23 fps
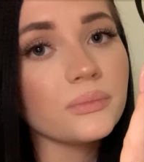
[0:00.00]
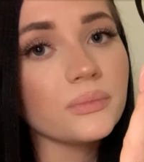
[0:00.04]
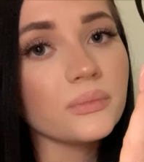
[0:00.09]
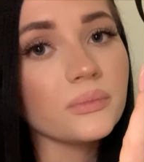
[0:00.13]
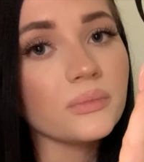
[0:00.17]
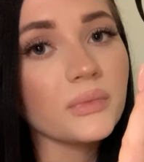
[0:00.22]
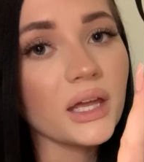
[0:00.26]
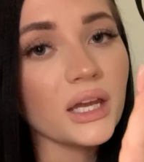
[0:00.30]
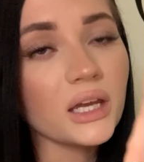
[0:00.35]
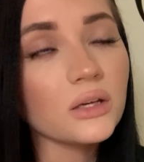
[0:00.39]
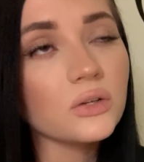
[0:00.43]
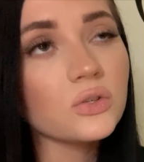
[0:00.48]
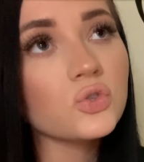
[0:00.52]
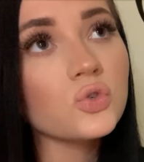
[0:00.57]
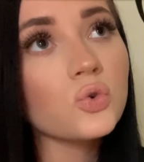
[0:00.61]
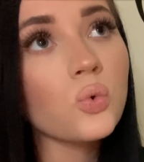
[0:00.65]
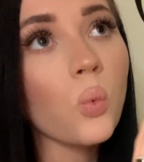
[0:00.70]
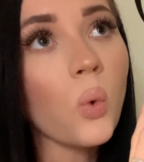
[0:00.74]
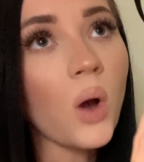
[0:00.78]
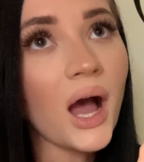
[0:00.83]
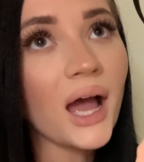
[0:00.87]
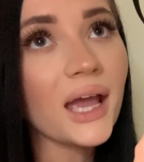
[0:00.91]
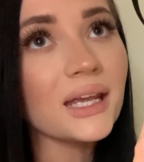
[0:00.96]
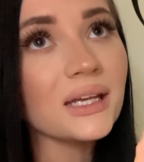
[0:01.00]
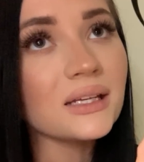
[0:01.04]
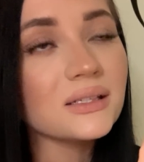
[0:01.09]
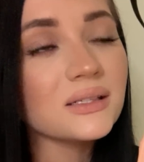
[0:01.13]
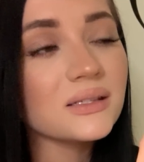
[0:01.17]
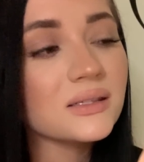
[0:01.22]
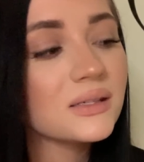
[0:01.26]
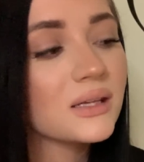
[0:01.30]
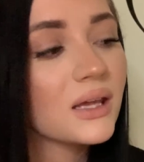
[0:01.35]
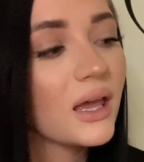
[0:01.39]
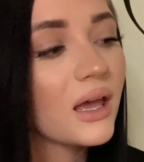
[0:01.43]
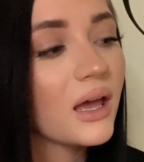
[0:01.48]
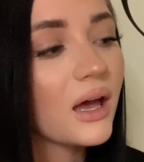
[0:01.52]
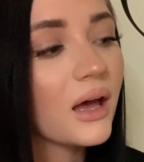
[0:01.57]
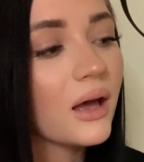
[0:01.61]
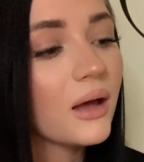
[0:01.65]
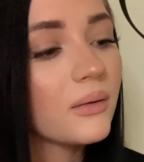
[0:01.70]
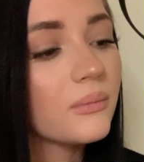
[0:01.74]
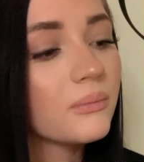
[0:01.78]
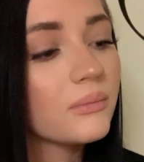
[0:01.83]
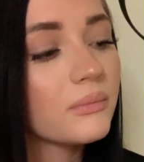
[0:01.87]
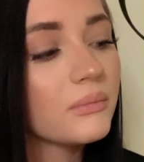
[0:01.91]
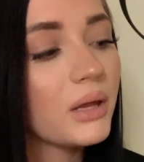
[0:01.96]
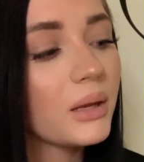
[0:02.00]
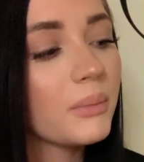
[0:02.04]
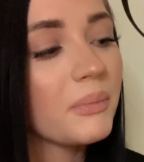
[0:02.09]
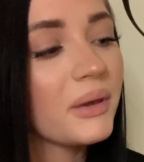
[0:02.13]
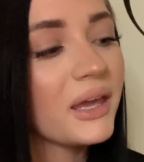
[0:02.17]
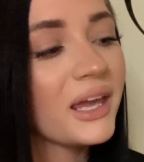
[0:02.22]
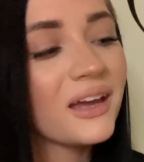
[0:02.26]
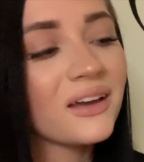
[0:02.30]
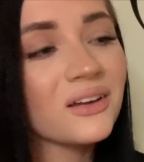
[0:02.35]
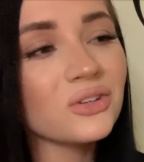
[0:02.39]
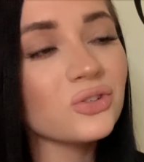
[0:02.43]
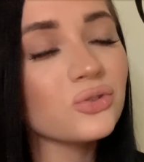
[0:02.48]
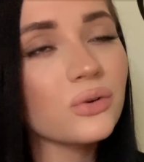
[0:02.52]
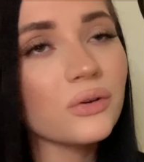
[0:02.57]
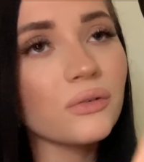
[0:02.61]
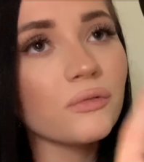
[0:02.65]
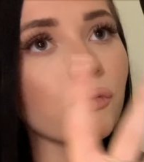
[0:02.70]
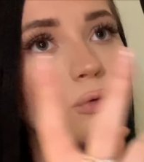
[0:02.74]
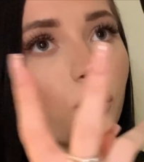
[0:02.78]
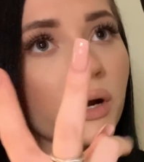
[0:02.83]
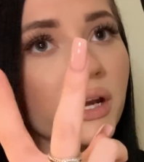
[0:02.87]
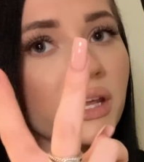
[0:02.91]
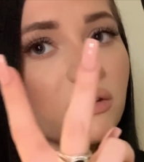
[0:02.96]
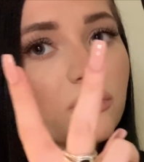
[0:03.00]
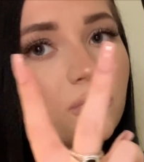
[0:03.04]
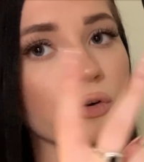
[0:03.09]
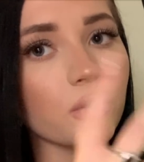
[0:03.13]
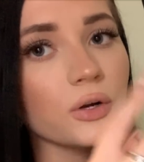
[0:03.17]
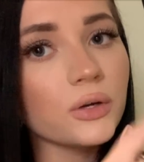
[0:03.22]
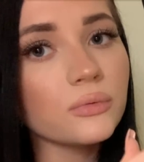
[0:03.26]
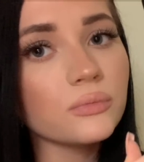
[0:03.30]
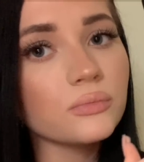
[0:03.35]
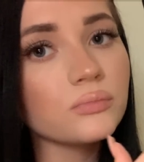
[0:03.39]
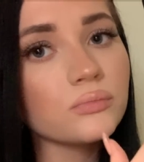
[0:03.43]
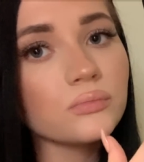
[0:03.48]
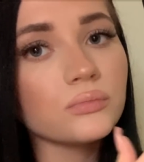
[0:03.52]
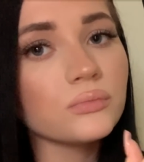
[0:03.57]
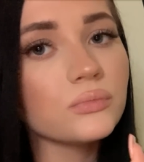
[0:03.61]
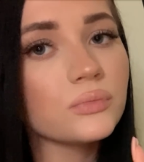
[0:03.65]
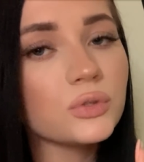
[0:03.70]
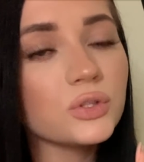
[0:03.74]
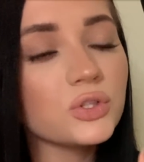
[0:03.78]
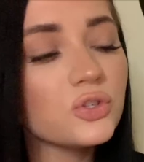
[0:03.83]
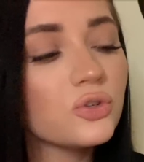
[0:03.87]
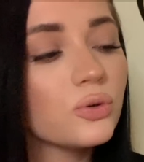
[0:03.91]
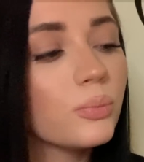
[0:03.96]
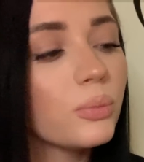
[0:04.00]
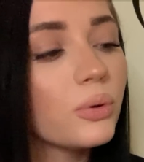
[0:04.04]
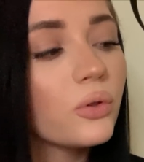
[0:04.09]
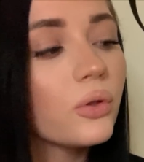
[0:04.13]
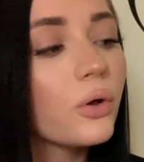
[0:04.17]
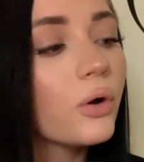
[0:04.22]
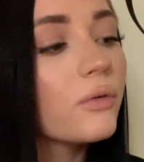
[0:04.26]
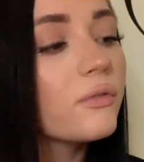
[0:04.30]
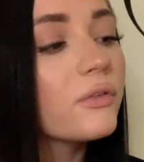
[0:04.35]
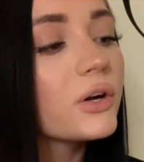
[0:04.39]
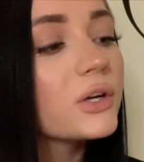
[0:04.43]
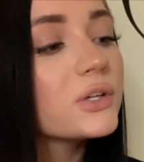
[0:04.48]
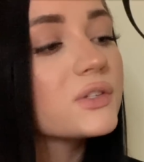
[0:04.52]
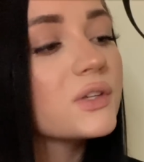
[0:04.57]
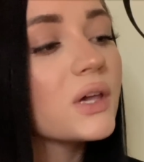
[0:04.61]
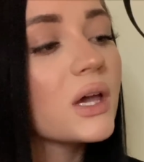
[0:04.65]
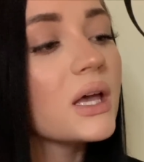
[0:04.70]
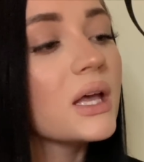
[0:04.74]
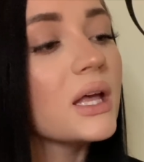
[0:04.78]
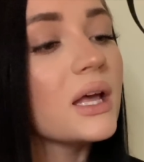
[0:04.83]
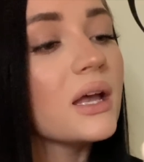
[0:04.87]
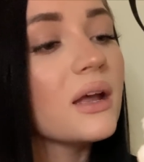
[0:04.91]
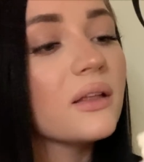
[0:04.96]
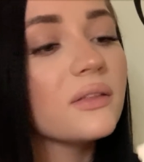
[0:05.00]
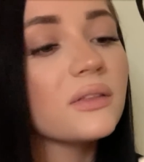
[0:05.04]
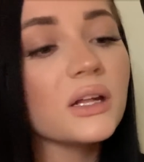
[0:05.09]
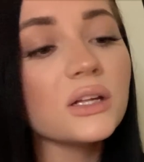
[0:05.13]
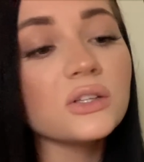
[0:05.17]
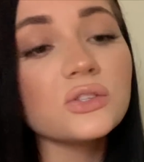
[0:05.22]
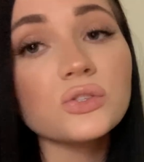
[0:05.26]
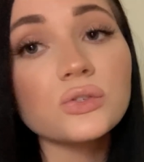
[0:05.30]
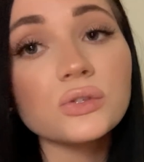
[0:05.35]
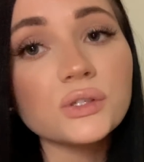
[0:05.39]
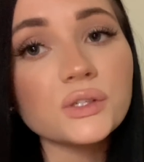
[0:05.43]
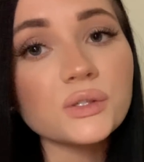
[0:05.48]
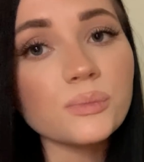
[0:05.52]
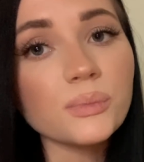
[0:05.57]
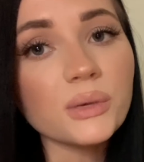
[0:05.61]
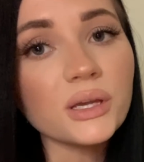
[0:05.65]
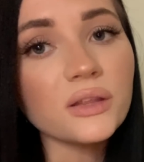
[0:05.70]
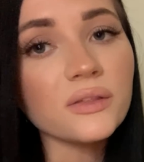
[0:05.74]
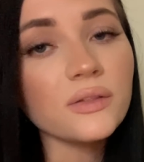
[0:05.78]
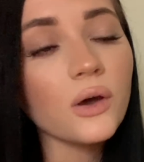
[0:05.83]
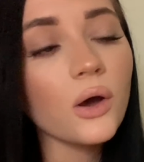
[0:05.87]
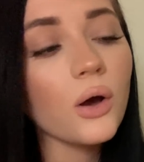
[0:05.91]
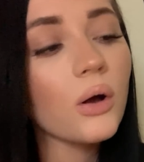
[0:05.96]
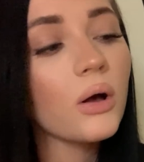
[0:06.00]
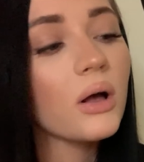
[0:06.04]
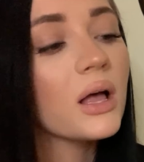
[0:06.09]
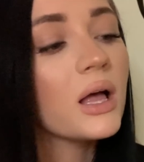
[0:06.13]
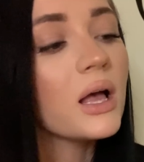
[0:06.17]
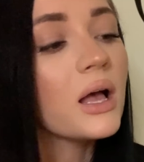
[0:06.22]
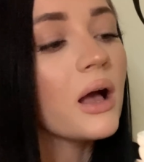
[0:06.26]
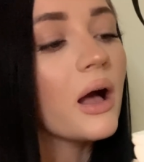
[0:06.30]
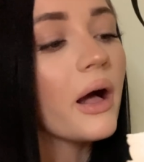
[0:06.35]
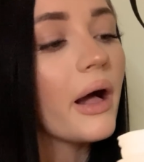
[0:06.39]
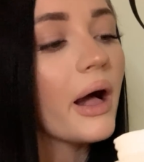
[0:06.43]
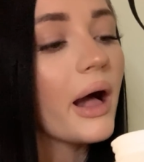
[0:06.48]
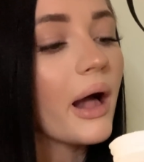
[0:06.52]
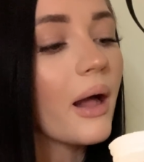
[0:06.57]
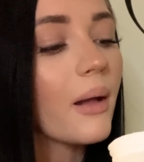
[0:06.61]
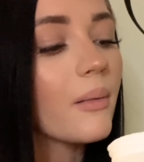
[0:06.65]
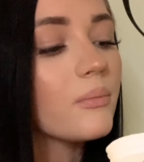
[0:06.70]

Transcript: like twice, and pay $140 for 2 pullovers. That's just me though.